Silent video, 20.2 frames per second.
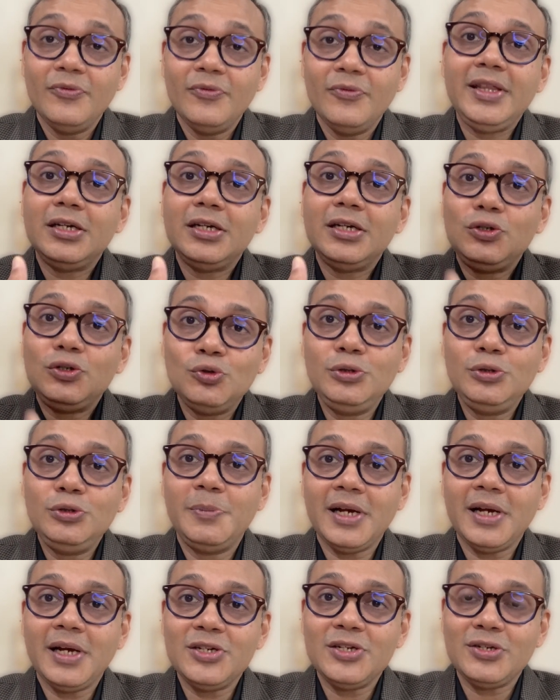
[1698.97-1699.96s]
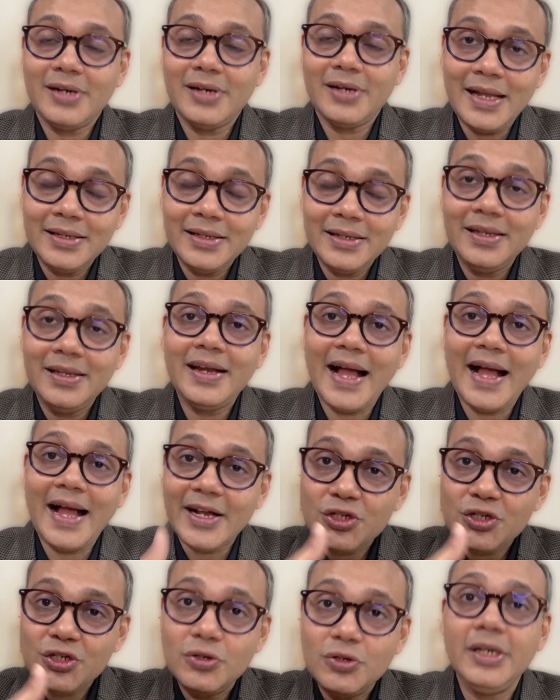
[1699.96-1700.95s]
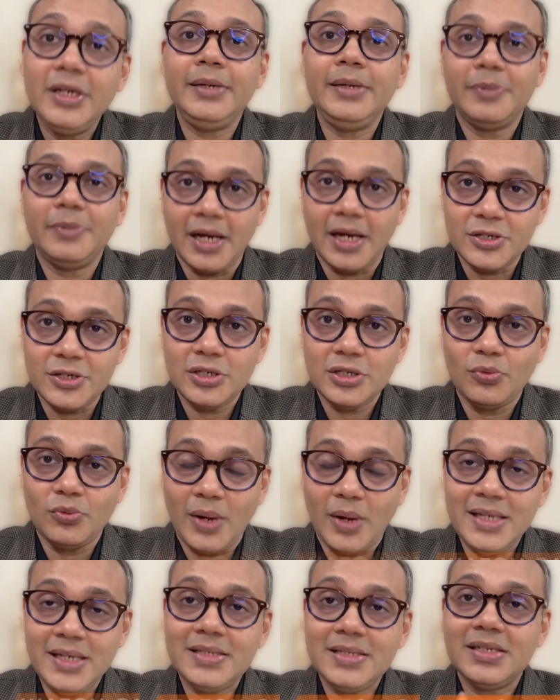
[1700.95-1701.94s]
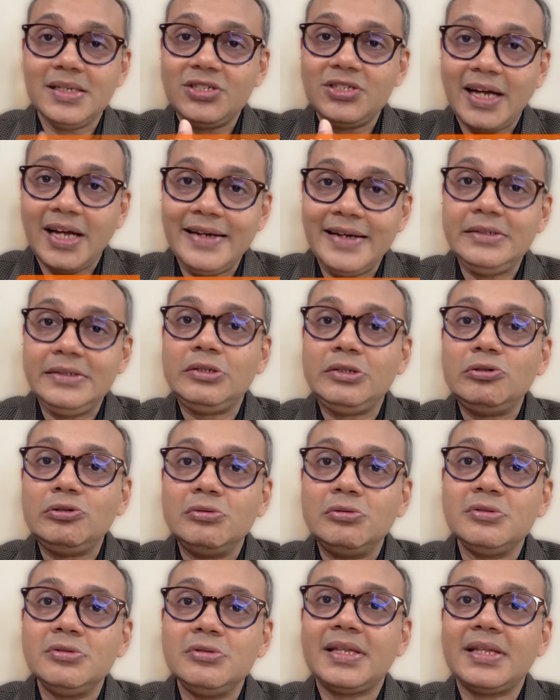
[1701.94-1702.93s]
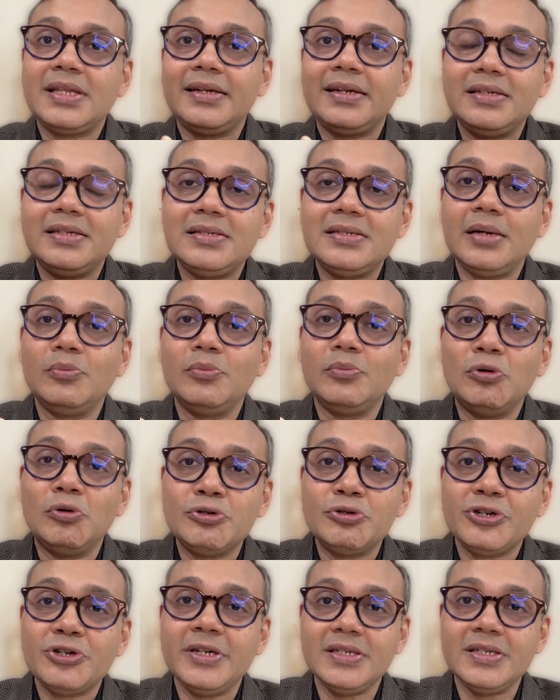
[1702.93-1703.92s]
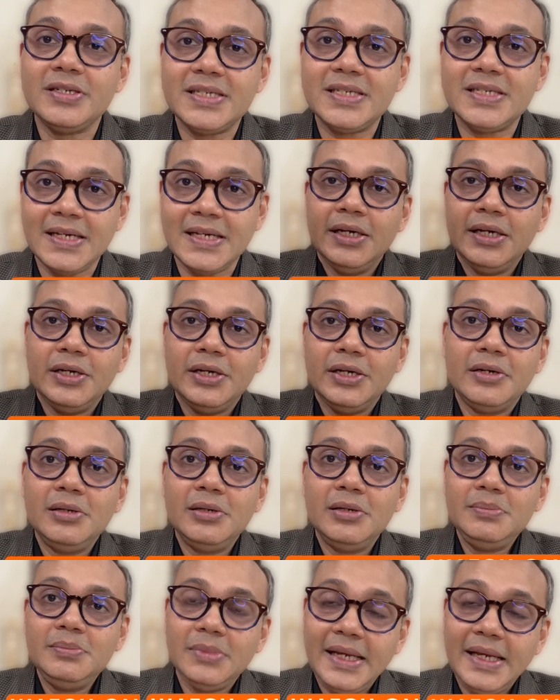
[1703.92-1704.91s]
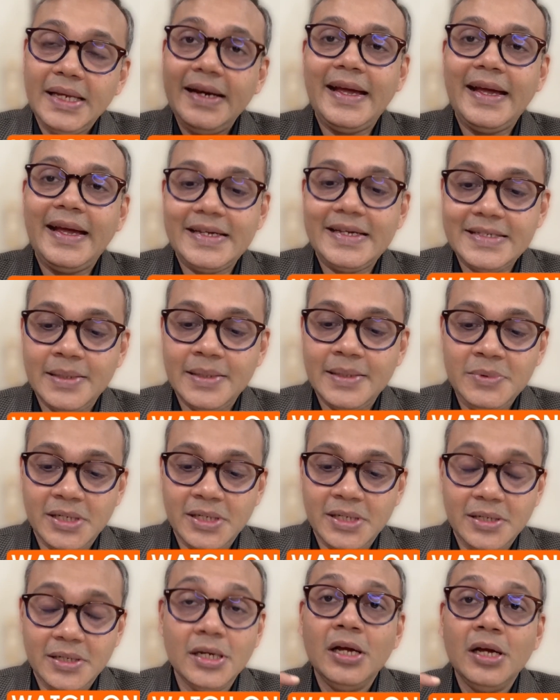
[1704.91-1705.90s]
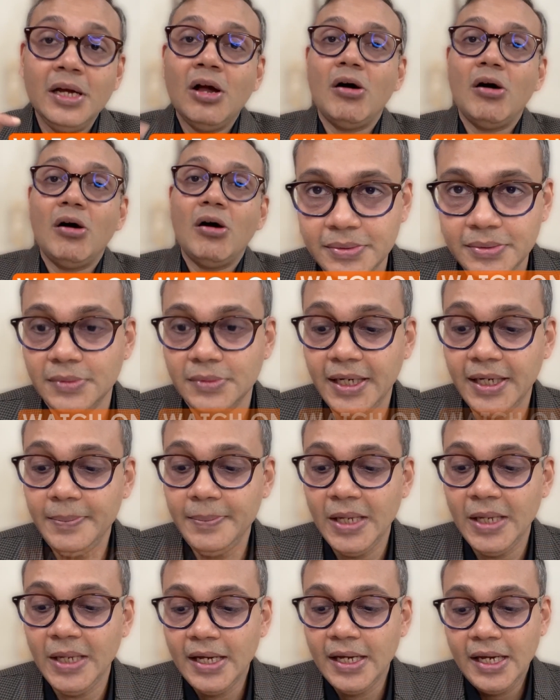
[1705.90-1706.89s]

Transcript: with the toothbrush rather than actually brush. Once the child knows that these are motions, they accept it. Yeah.